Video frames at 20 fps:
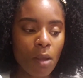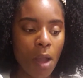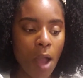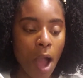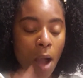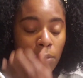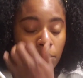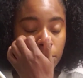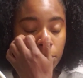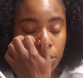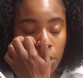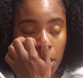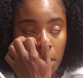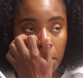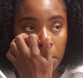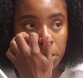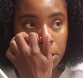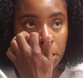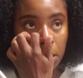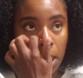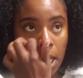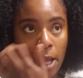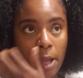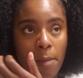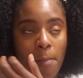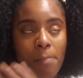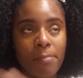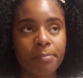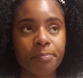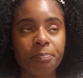I was starting to
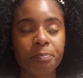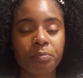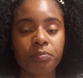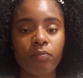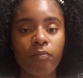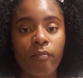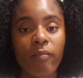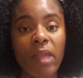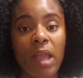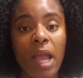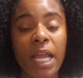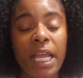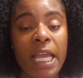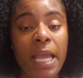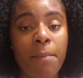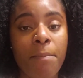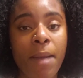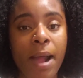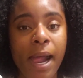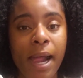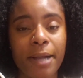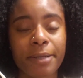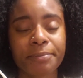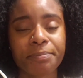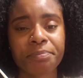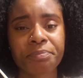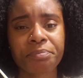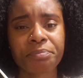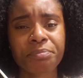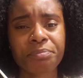like get back
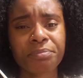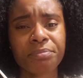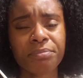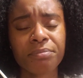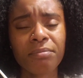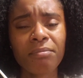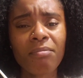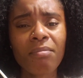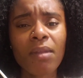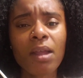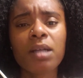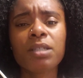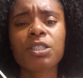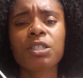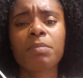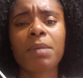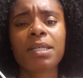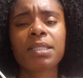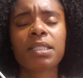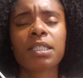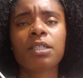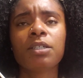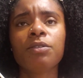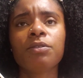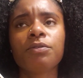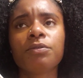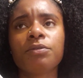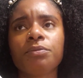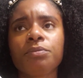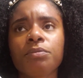to
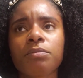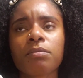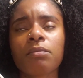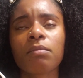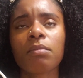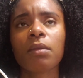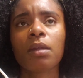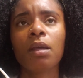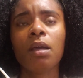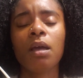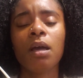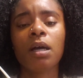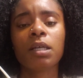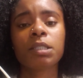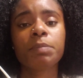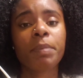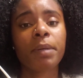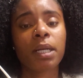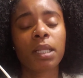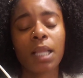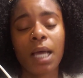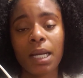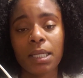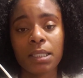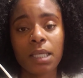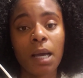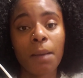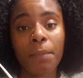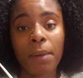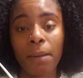myself, spend a lot of
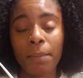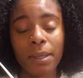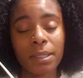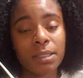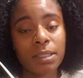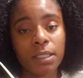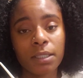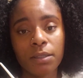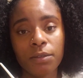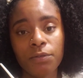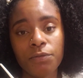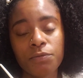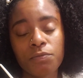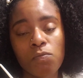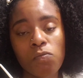time by myself,